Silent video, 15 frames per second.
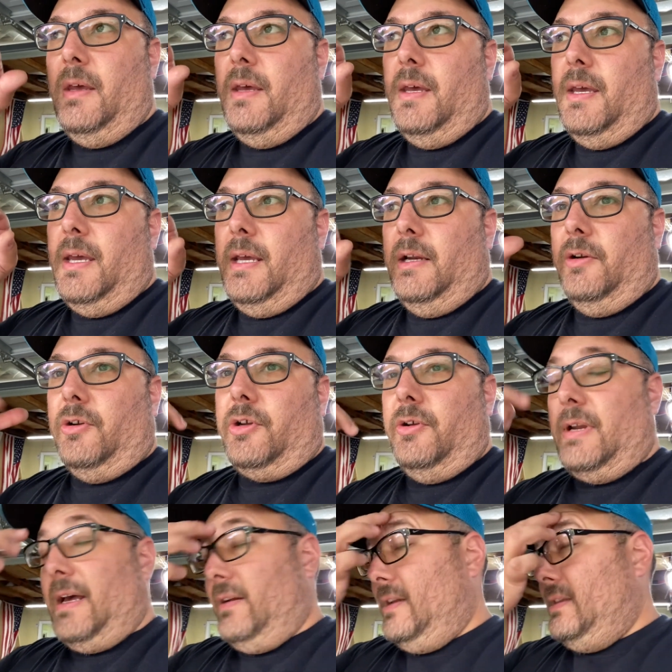and it'll go
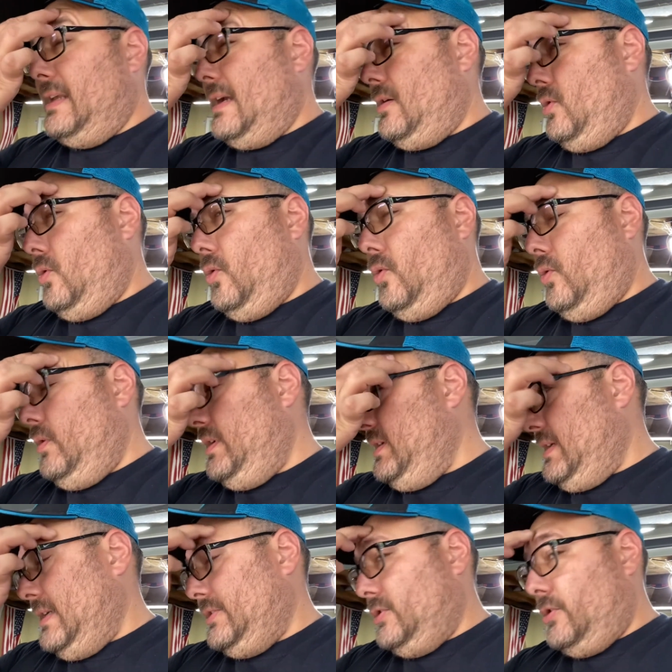down in that hole, and it
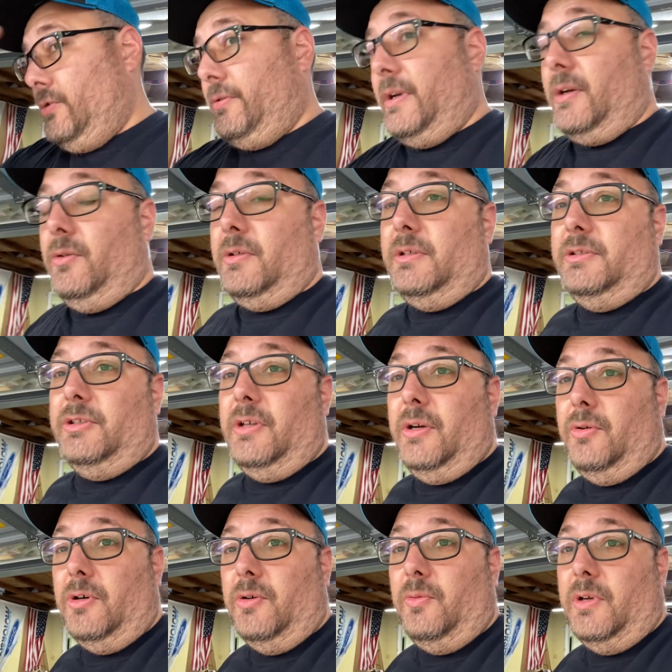has an O-ring on it. So I
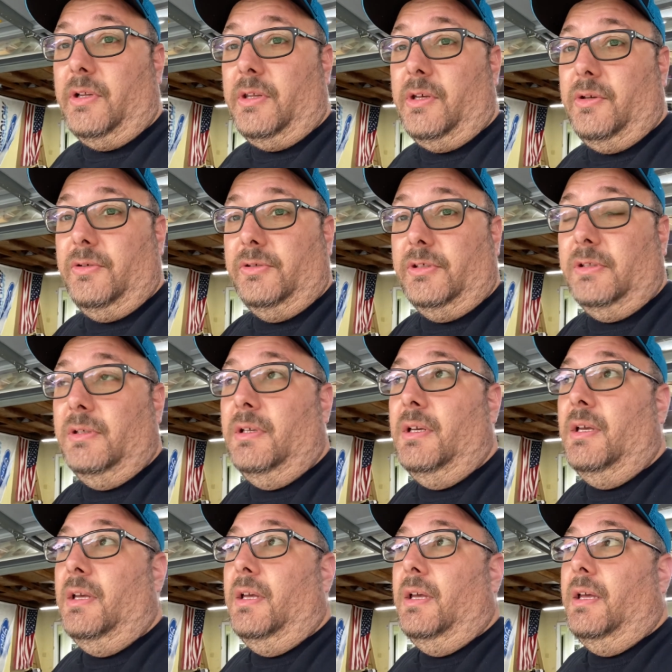ordered one of those,
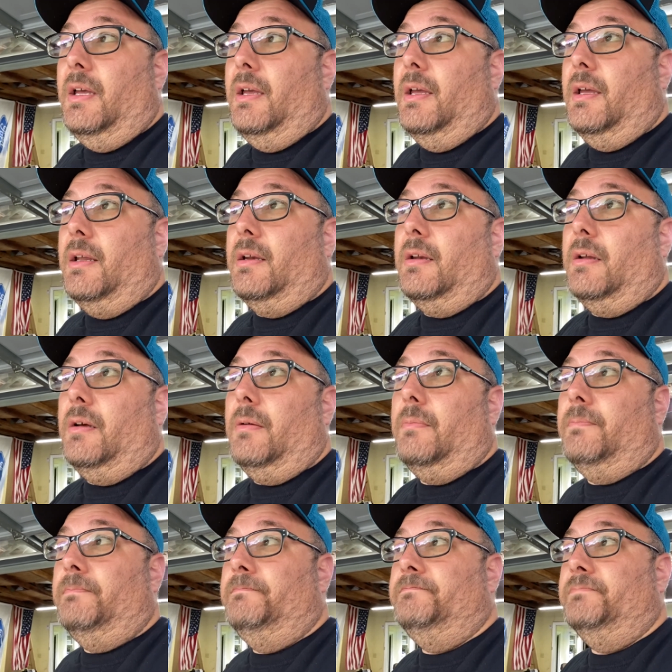and
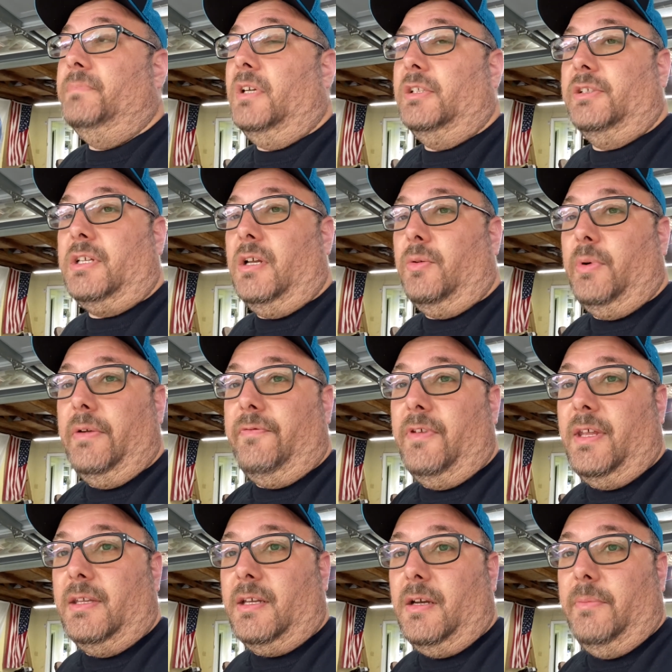I just got to wait for
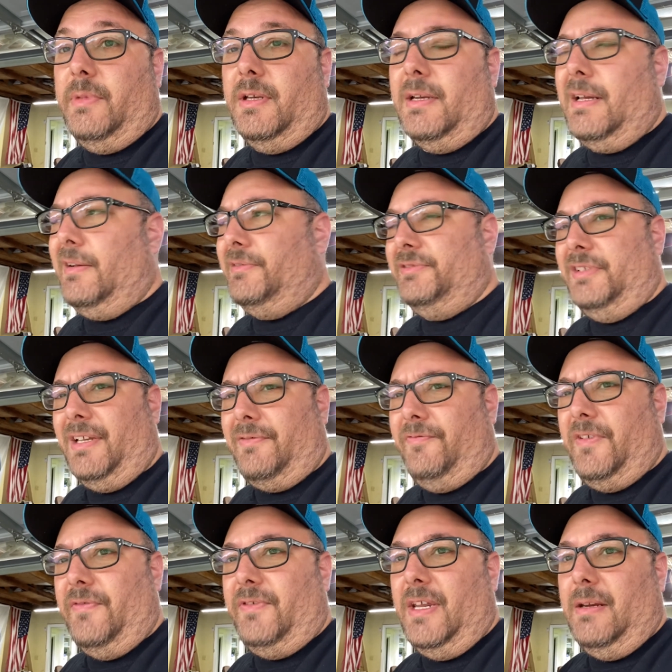that to come in now. It's like
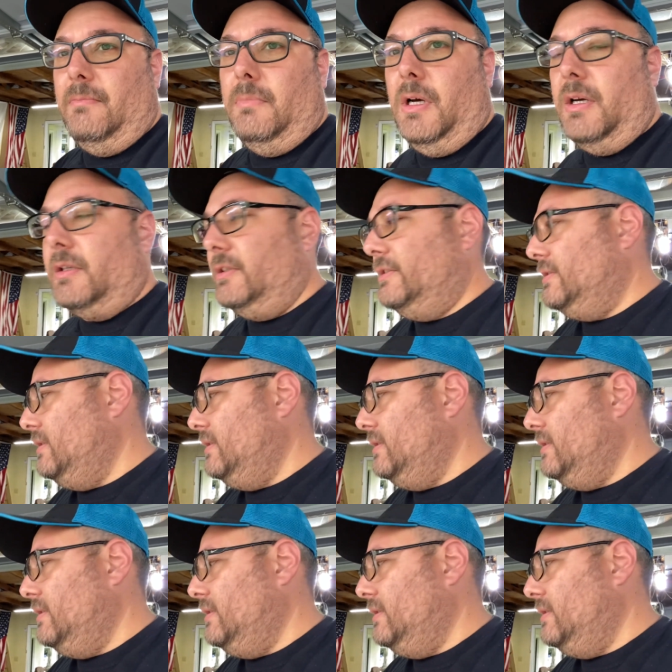15 bucks.